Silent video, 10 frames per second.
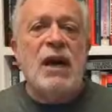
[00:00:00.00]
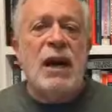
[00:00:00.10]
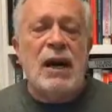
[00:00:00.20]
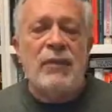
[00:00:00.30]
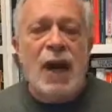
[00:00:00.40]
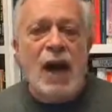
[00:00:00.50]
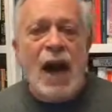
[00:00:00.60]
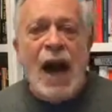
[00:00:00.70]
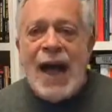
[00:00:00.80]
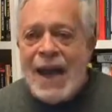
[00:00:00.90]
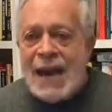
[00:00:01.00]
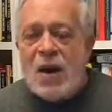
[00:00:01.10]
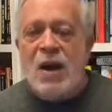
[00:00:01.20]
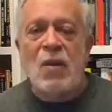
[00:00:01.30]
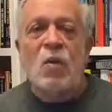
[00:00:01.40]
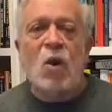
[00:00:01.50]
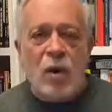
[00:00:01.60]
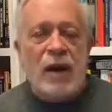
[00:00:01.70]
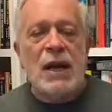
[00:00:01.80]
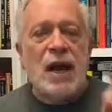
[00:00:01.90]
I
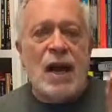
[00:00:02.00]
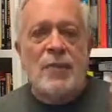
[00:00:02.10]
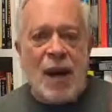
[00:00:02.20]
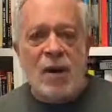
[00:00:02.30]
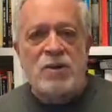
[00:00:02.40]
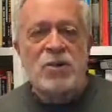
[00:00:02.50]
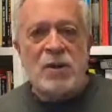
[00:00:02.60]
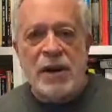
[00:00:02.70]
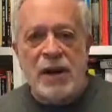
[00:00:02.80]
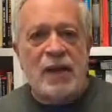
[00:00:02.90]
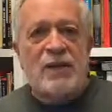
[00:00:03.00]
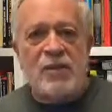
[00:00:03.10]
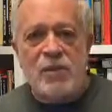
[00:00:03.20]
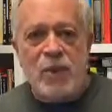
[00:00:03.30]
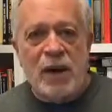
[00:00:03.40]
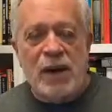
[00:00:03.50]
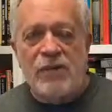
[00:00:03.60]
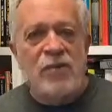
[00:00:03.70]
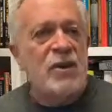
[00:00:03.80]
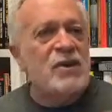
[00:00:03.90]
worry about starting a third party
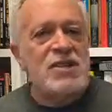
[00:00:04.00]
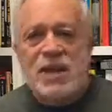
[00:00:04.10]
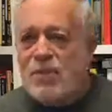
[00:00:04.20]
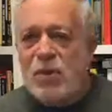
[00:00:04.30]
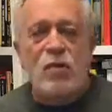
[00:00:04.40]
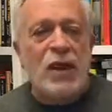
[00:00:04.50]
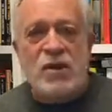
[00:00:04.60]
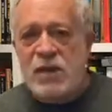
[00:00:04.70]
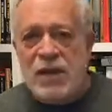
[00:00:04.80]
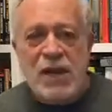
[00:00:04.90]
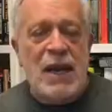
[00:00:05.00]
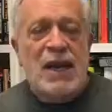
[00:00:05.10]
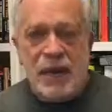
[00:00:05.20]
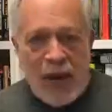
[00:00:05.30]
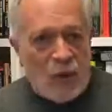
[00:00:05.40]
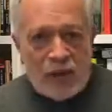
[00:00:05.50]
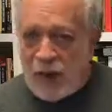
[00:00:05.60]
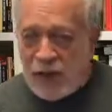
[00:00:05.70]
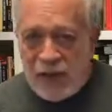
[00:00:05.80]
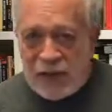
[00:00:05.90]
for the simple reason, and we've
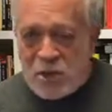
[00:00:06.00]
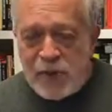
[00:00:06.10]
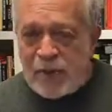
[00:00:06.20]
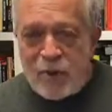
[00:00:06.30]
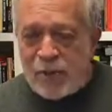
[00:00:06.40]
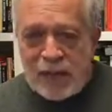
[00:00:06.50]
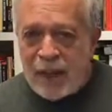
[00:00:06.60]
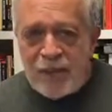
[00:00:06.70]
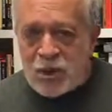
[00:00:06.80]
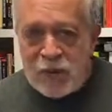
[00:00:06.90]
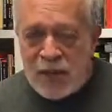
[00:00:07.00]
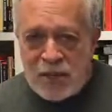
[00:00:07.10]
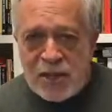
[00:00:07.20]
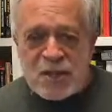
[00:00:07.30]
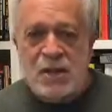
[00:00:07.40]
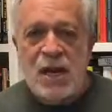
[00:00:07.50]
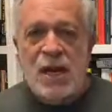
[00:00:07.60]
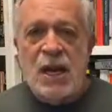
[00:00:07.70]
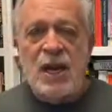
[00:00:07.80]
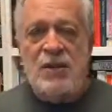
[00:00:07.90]
talked about this before, but let me stress this,
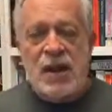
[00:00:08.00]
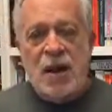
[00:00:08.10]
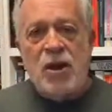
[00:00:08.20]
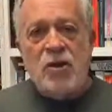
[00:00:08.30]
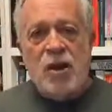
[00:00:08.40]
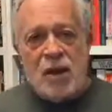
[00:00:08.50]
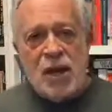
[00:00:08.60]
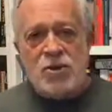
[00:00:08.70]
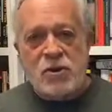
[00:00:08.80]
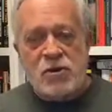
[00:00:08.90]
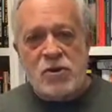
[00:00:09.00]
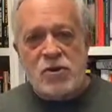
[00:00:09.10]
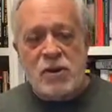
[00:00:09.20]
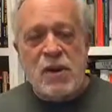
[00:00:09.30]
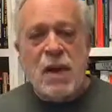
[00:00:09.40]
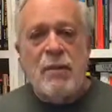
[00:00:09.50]
that under our Constitution,